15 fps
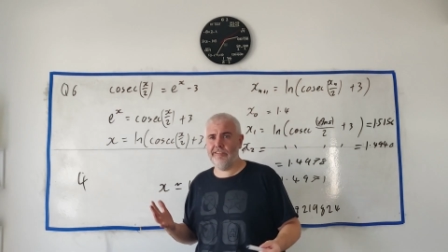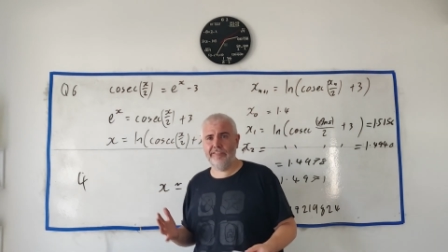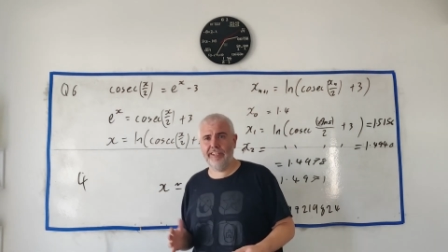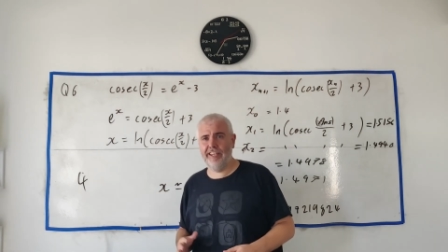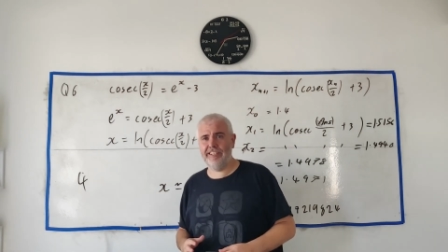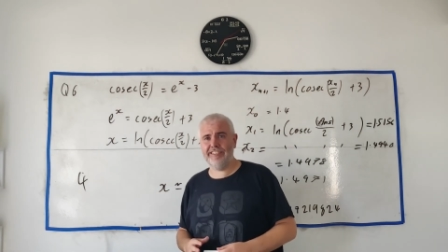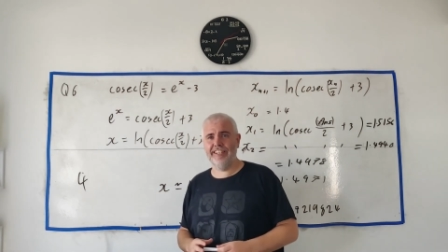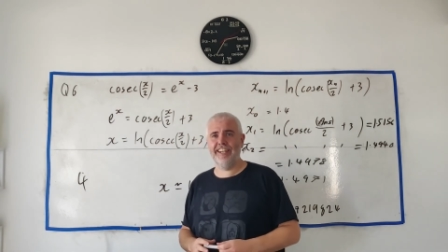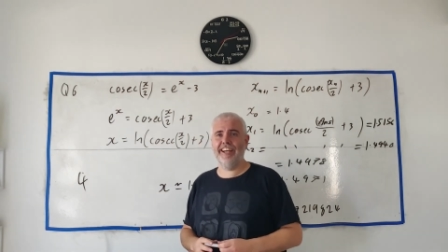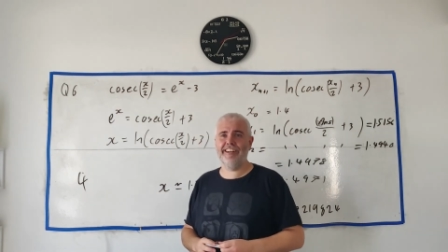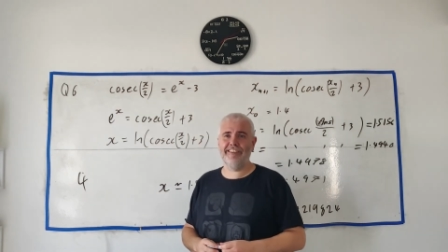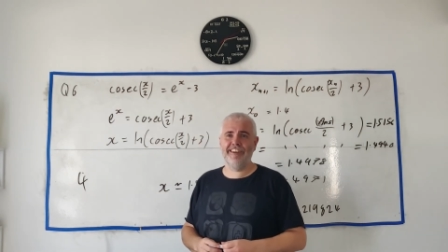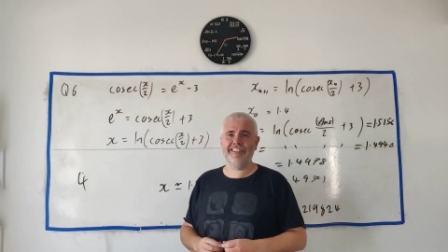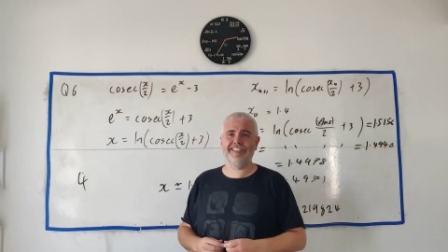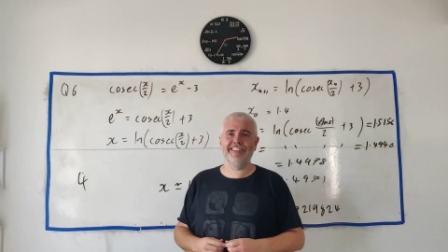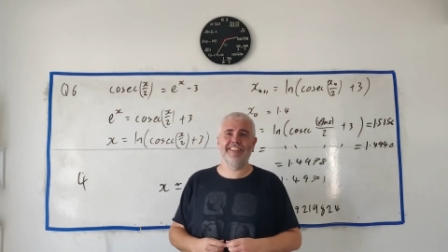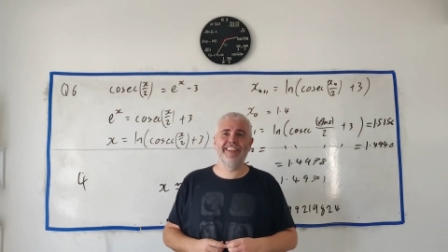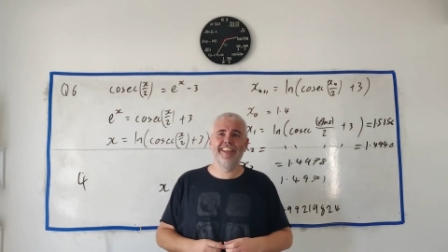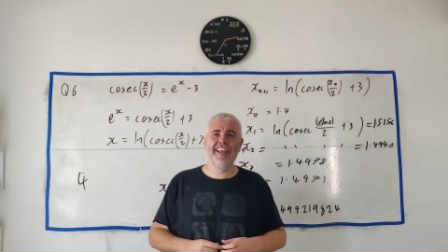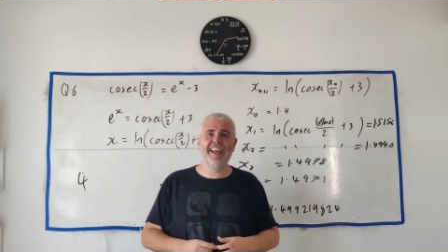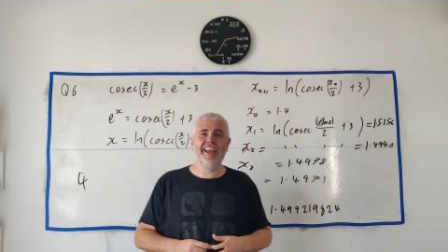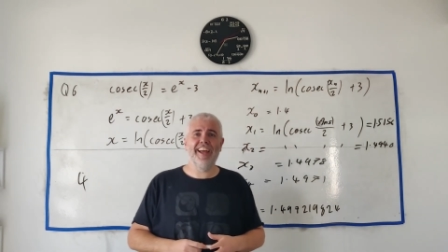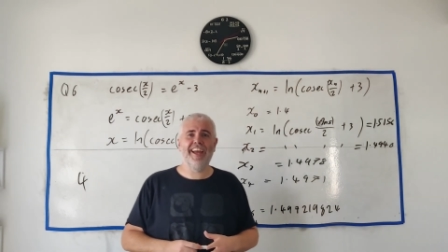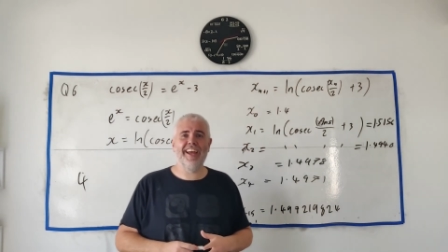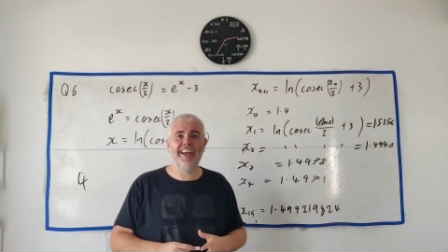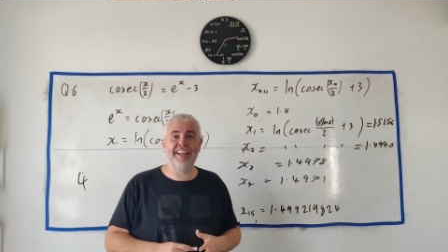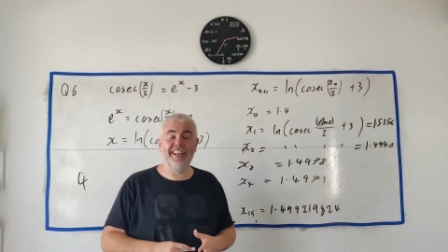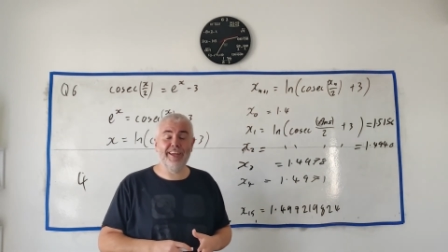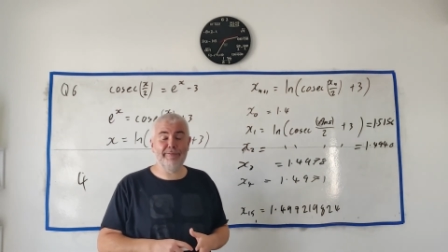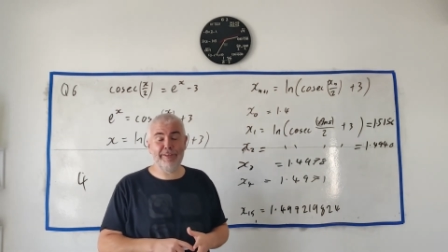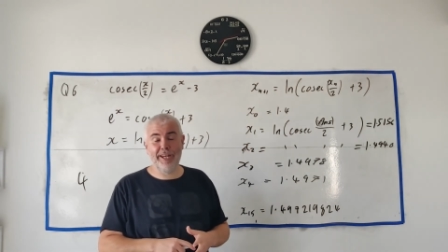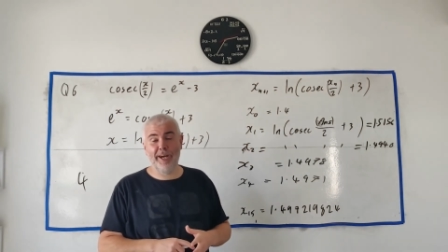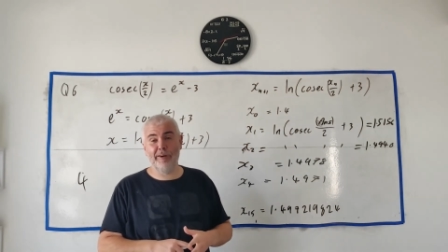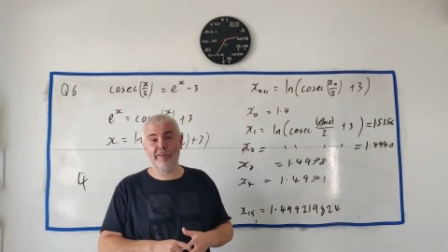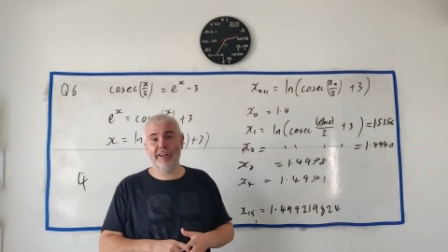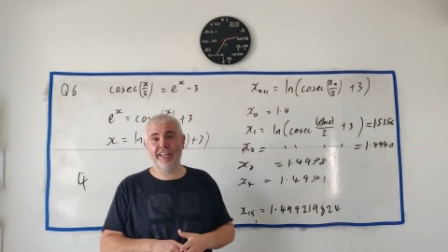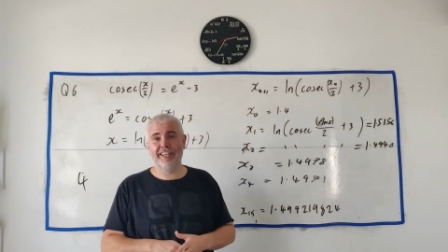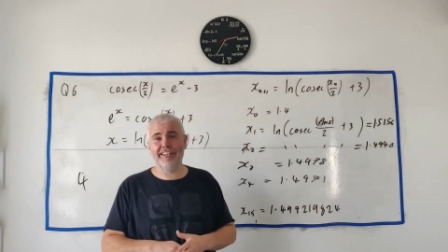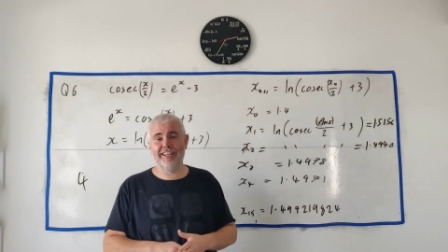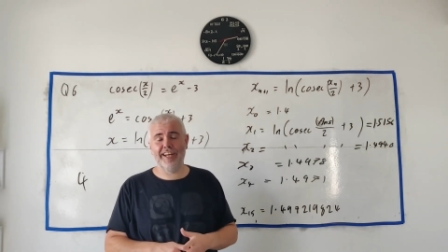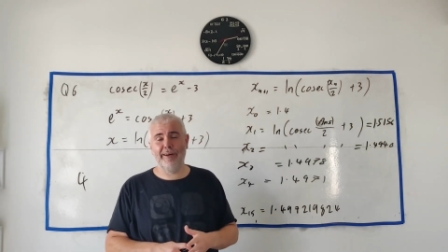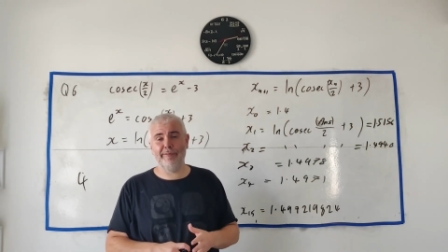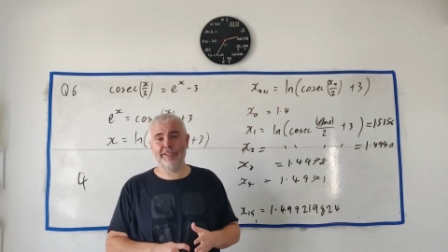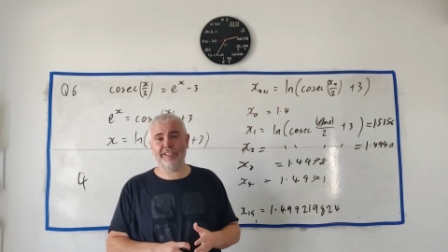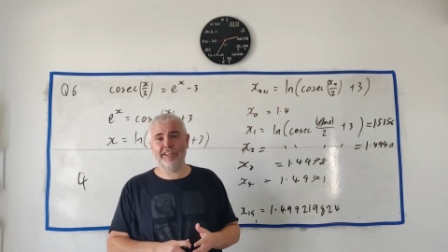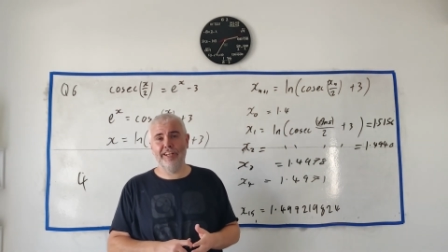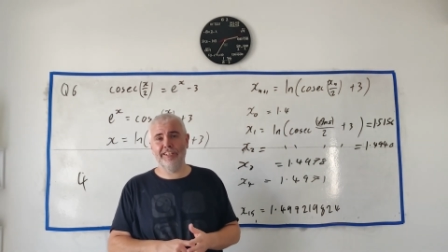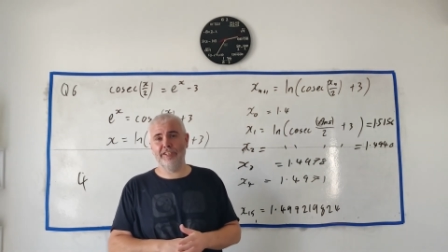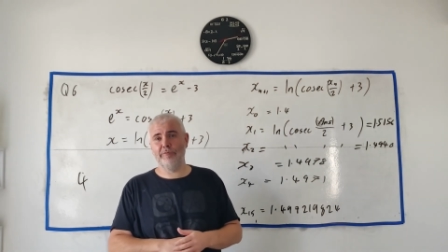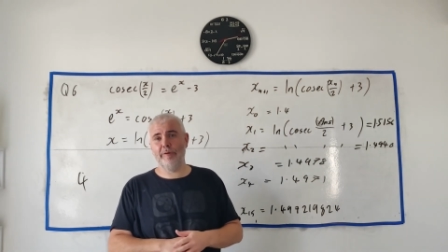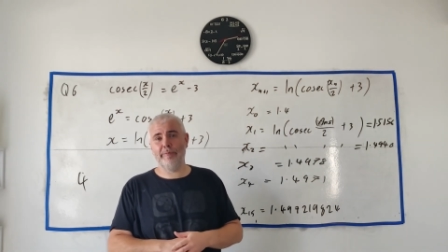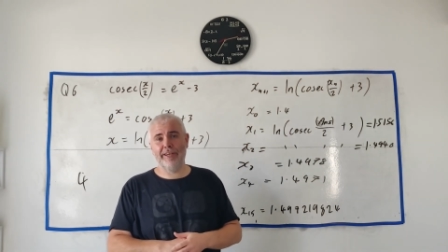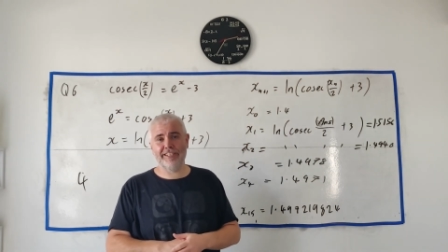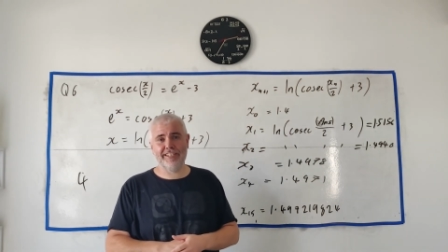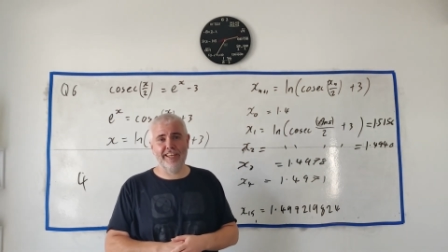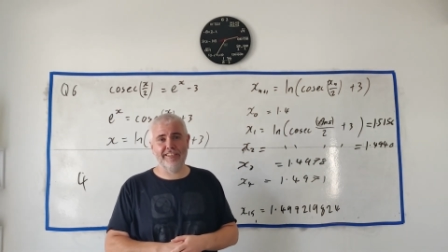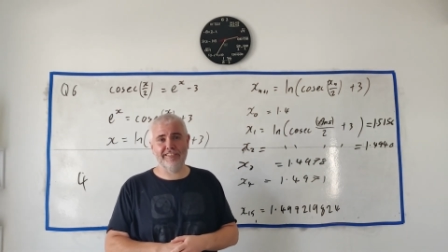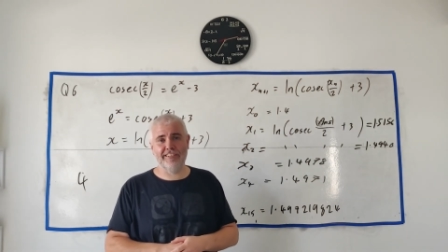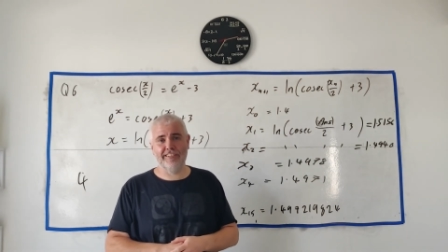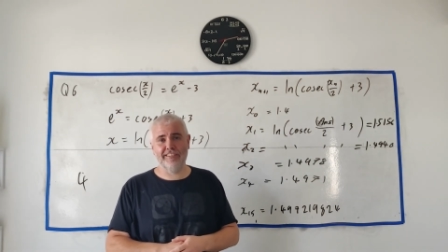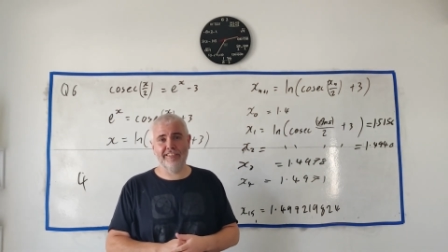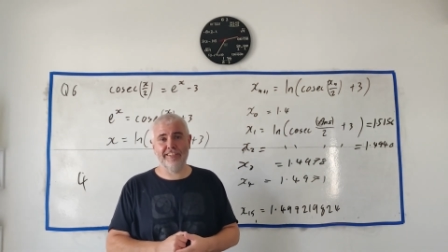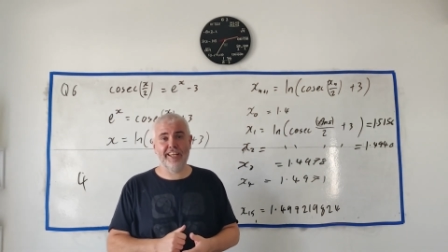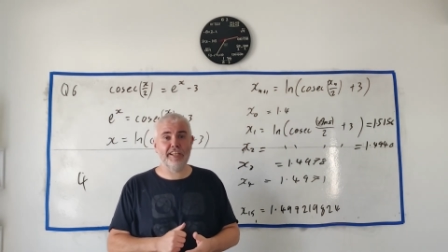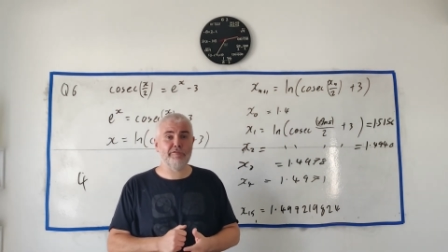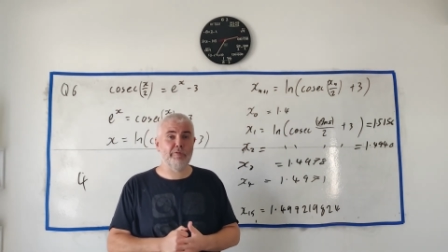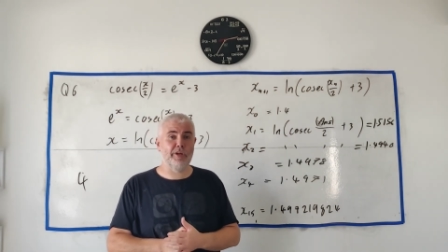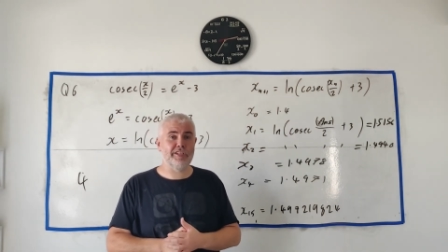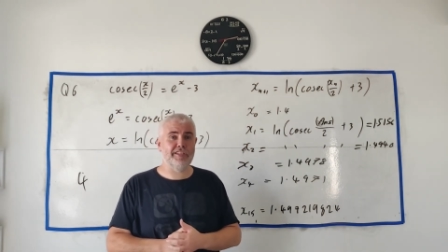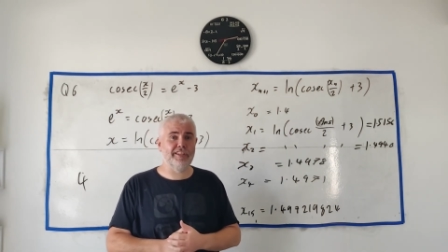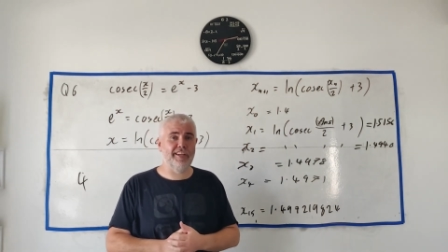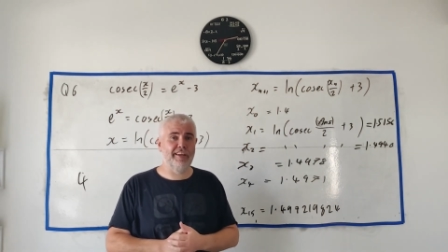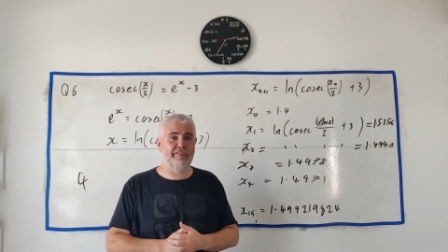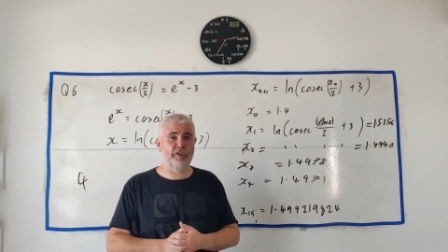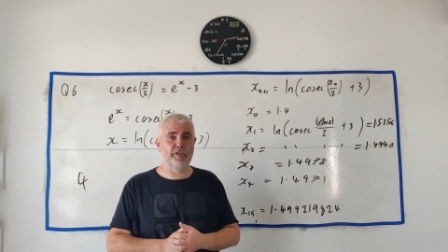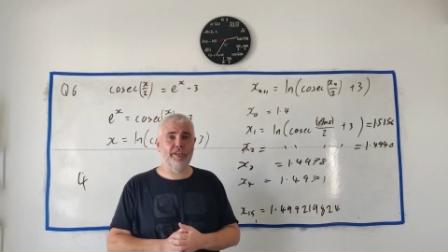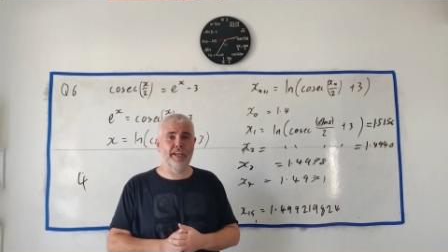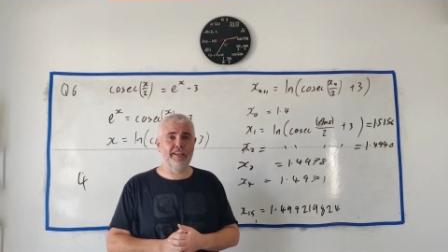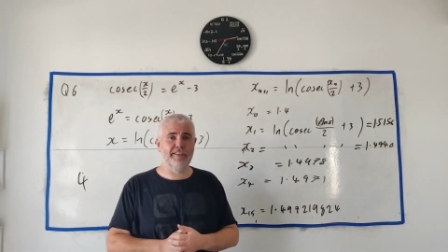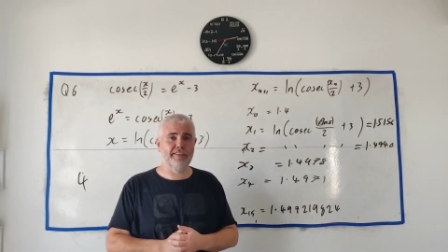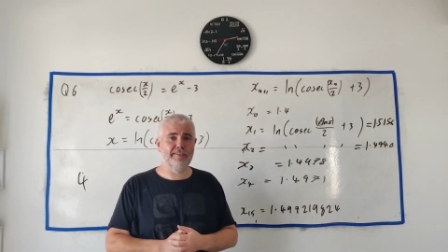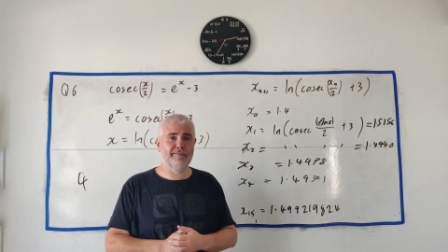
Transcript: of things in that question, let me know in the comments. I'll do my best to answer. Thanks for watching, have a good day.